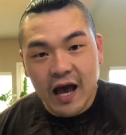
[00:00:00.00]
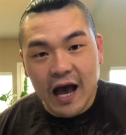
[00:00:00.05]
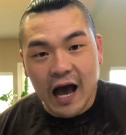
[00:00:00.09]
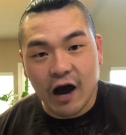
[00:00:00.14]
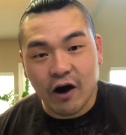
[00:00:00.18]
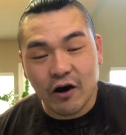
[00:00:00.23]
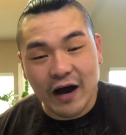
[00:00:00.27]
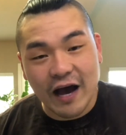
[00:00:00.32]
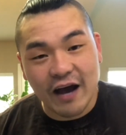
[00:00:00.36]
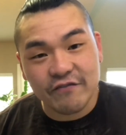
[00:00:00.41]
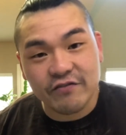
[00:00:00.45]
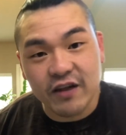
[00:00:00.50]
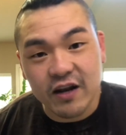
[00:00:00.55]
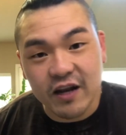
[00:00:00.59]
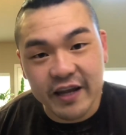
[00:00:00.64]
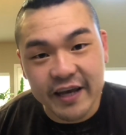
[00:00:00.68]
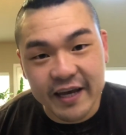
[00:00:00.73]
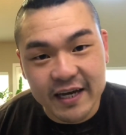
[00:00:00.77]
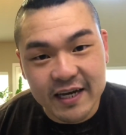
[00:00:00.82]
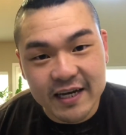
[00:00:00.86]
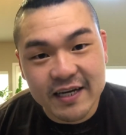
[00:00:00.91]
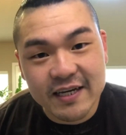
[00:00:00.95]
I'll have the
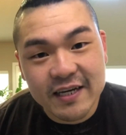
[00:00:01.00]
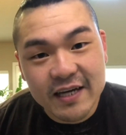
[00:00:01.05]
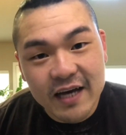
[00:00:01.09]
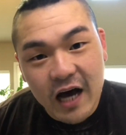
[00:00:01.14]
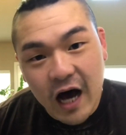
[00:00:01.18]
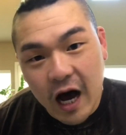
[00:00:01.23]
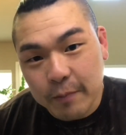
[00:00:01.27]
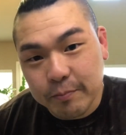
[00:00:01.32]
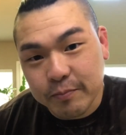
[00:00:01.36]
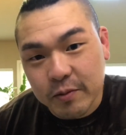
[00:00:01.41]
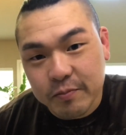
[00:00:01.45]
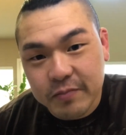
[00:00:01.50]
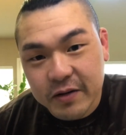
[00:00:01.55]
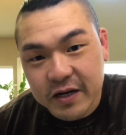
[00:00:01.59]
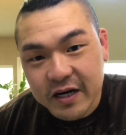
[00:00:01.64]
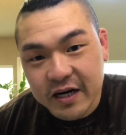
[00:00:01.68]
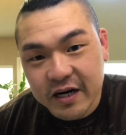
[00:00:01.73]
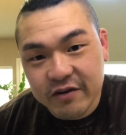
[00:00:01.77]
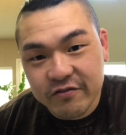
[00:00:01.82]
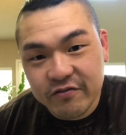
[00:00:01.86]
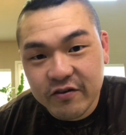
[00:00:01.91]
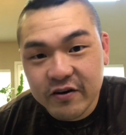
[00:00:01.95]
link up
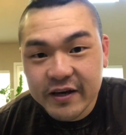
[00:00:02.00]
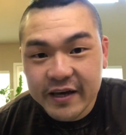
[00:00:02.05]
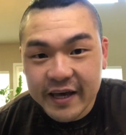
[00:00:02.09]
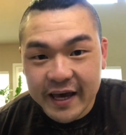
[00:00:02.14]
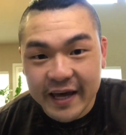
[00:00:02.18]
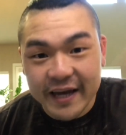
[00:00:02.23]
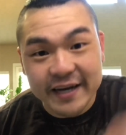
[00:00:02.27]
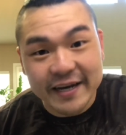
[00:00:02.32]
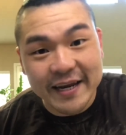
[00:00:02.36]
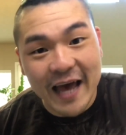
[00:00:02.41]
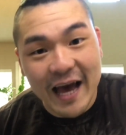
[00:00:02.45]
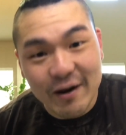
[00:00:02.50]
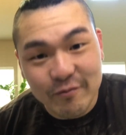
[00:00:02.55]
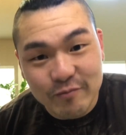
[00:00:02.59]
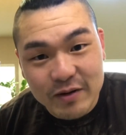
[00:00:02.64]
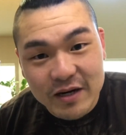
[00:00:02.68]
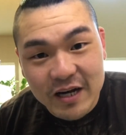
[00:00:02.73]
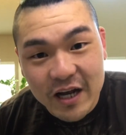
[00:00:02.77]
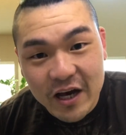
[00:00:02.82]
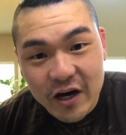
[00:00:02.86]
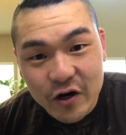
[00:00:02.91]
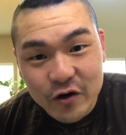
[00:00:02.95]
above and down
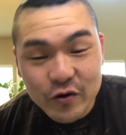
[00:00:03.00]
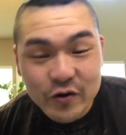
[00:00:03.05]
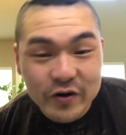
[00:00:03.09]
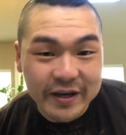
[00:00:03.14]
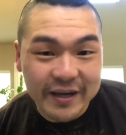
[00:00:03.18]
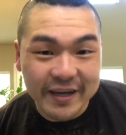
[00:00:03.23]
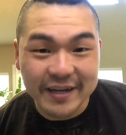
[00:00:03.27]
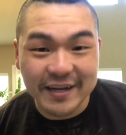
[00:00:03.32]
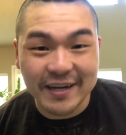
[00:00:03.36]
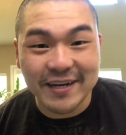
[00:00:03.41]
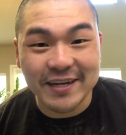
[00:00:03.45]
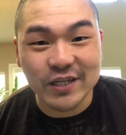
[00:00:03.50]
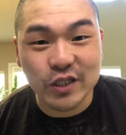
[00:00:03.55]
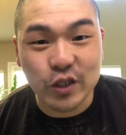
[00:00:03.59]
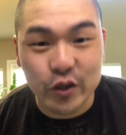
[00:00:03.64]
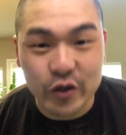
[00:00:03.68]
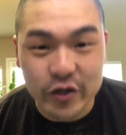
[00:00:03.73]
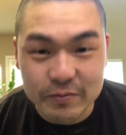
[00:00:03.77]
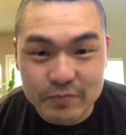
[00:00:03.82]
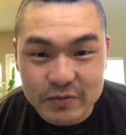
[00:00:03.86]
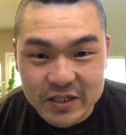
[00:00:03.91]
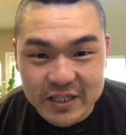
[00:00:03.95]
below in the
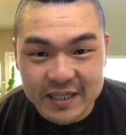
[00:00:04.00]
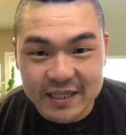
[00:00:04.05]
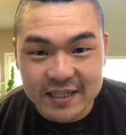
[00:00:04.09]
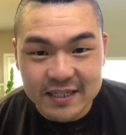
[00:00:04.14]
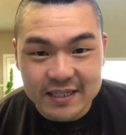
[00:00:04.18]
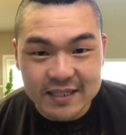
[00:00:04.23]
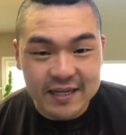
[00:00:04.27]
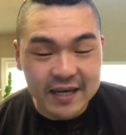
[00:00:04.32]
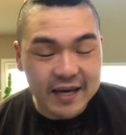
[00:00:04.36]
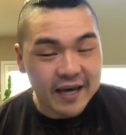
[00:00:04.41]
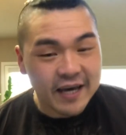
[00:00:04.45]
description.